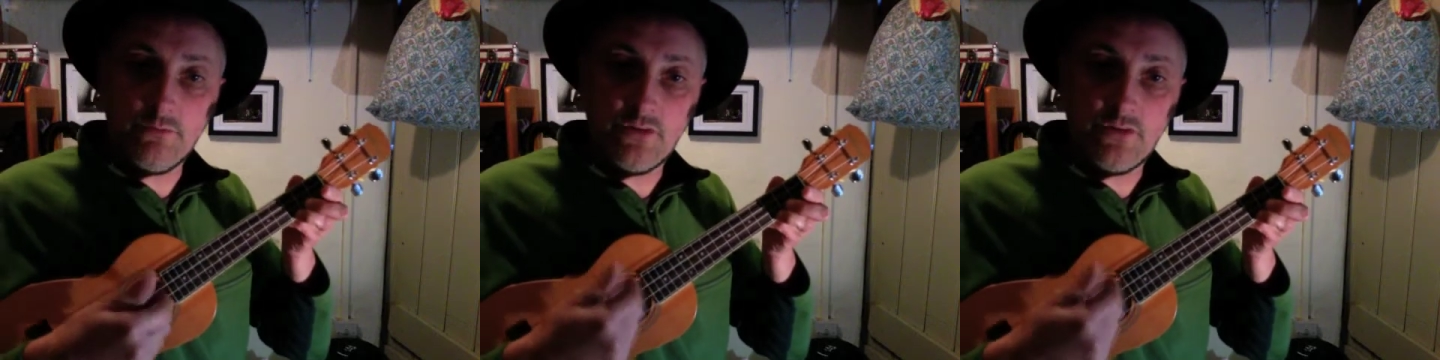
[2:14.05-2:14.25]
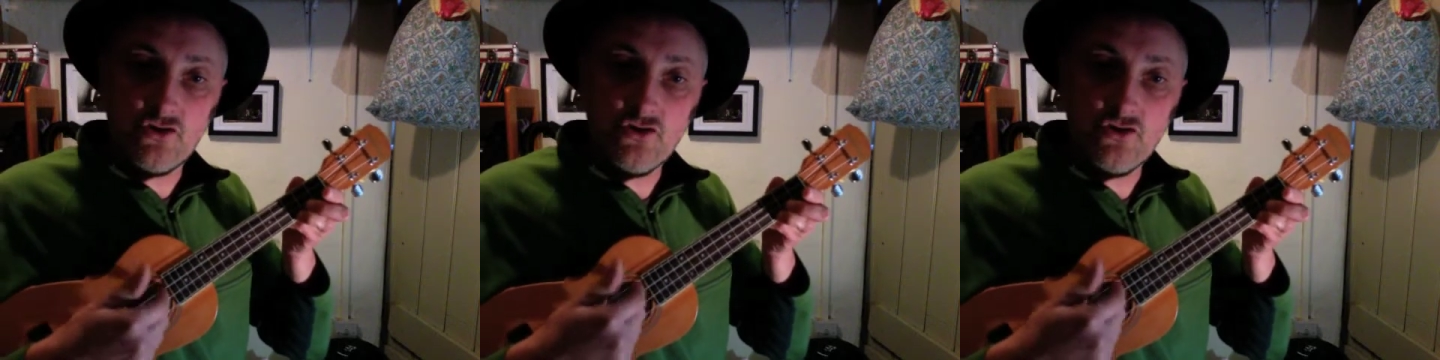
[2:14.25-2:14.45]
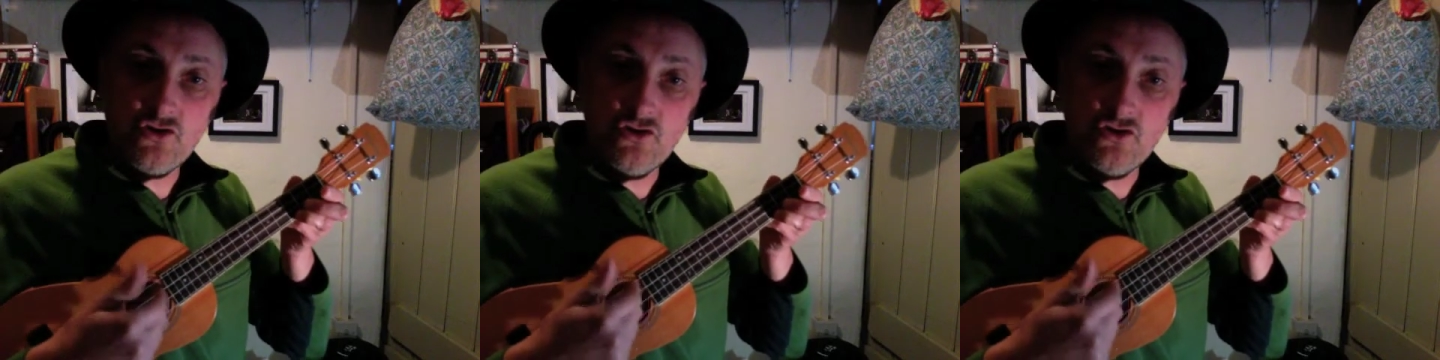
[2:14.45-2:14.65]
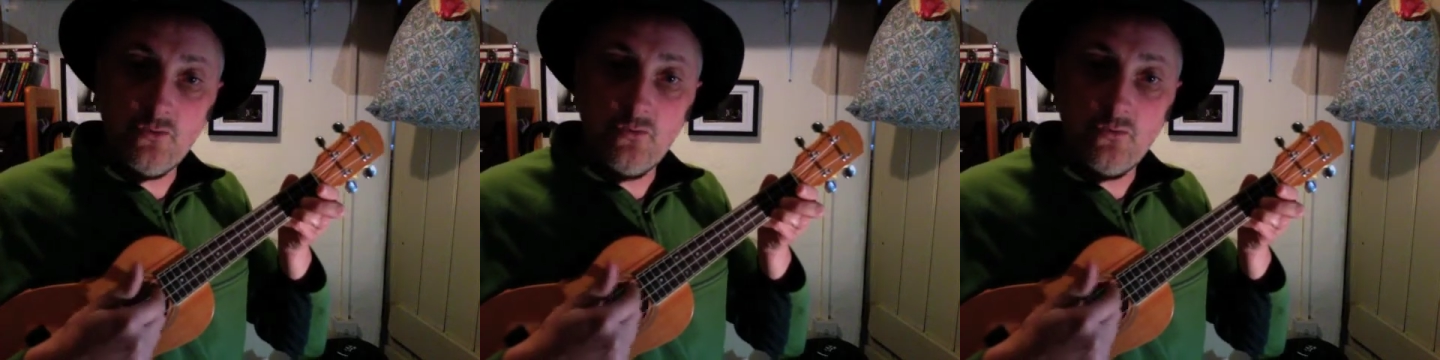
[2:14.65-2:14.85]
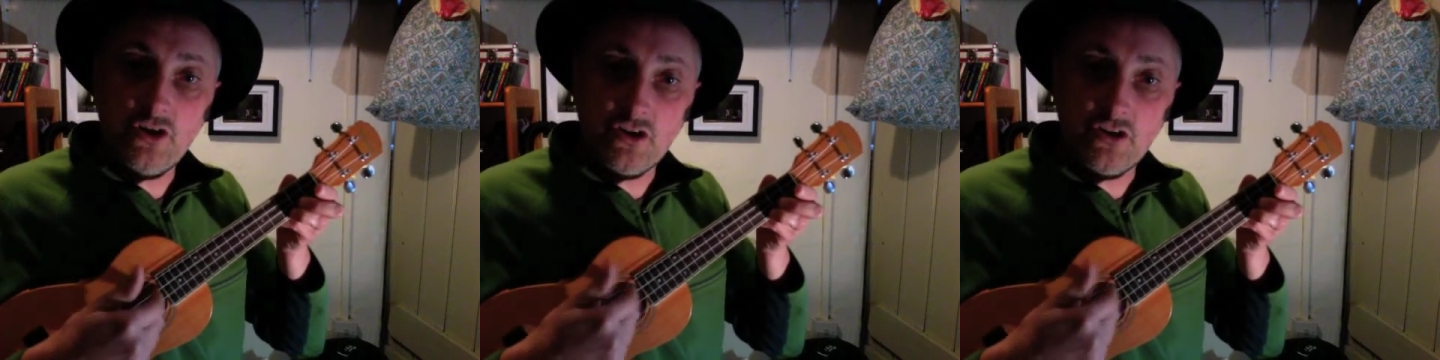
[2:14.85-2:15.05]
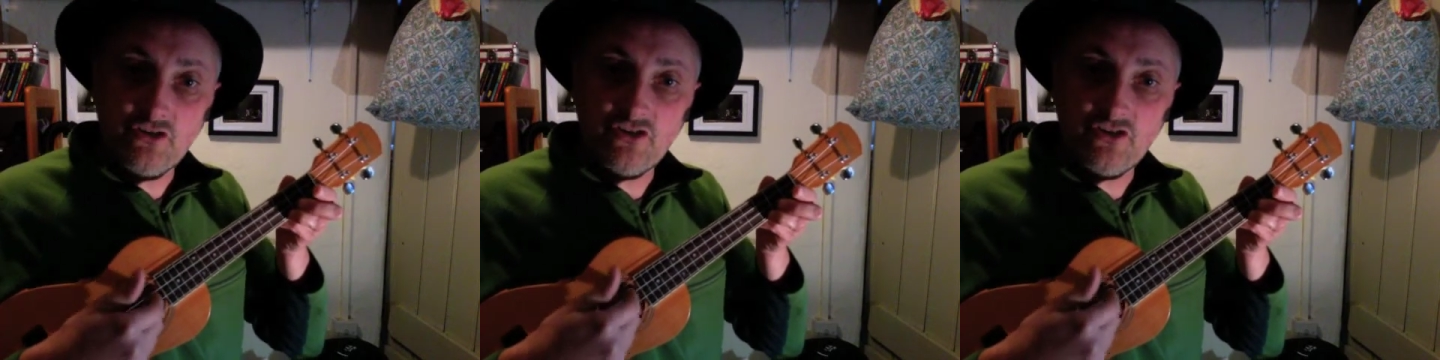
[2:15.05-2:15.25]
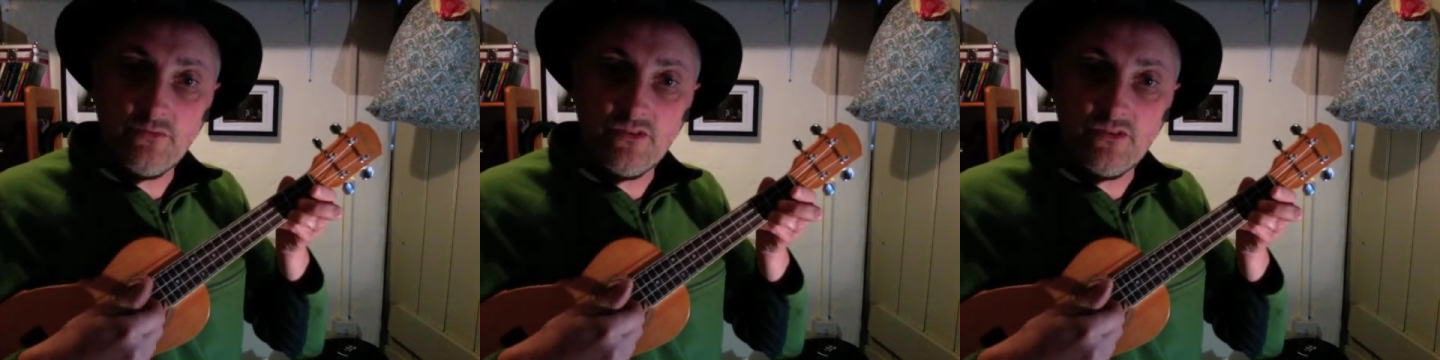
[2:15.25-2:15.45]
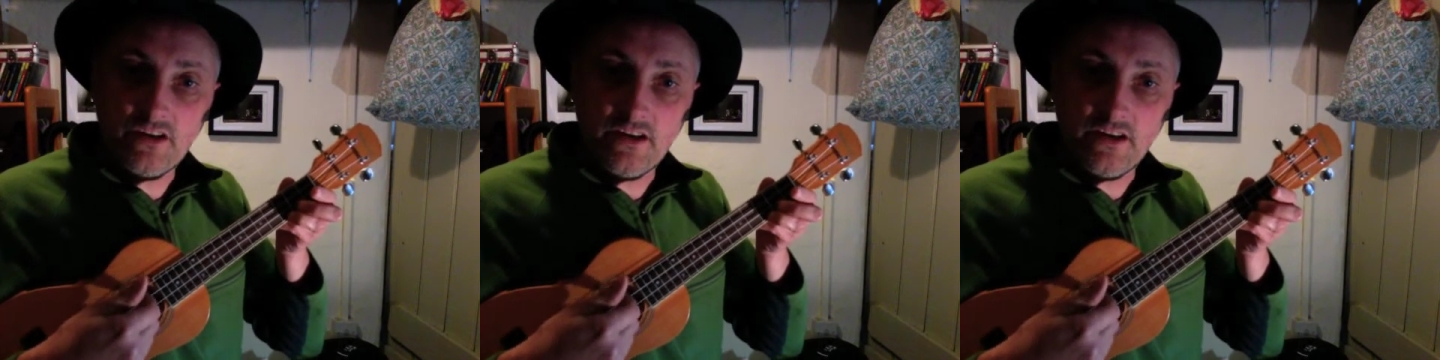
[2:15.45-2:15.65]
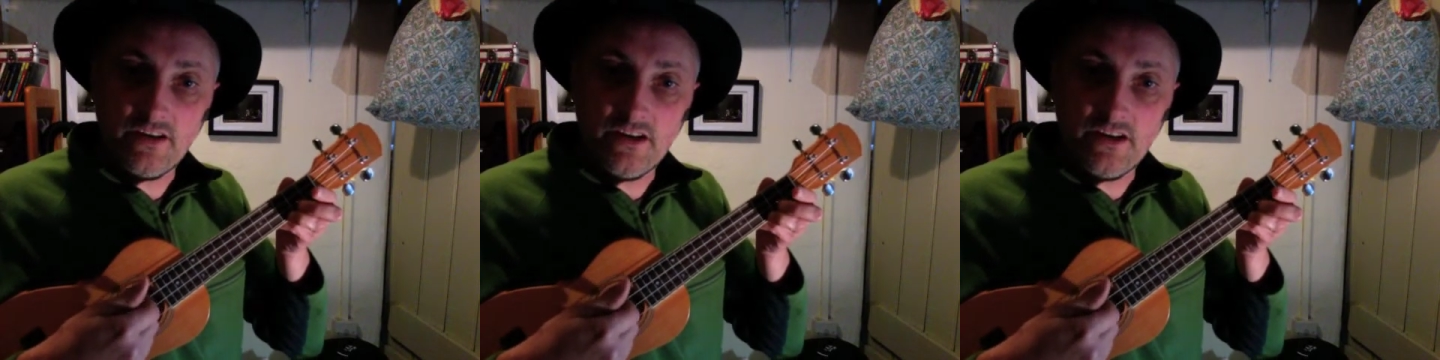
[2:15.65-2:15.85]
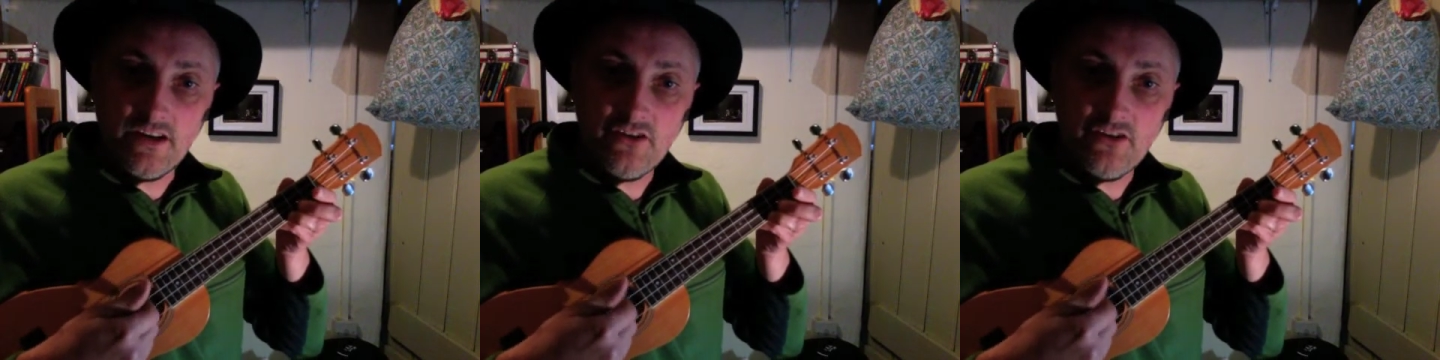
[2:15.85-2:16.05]
but it should work something like
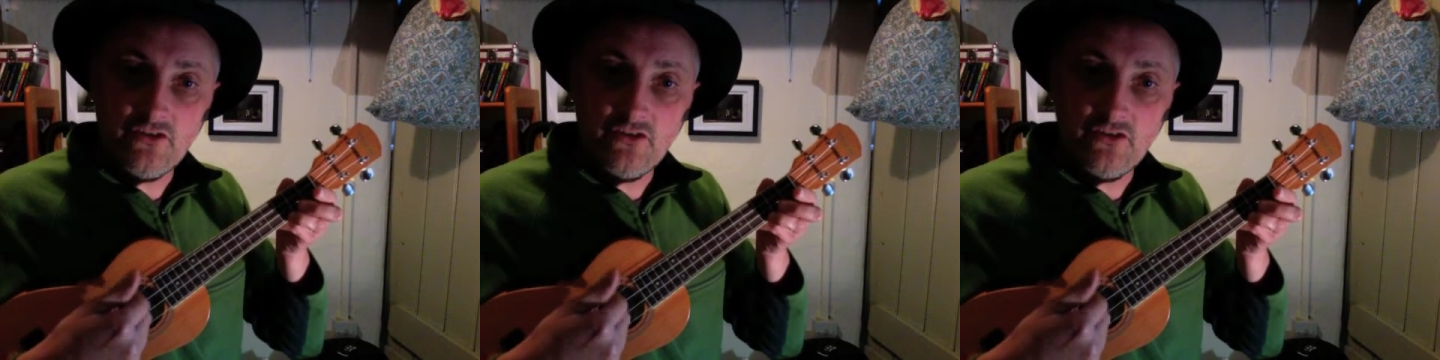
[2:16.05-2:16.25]
this.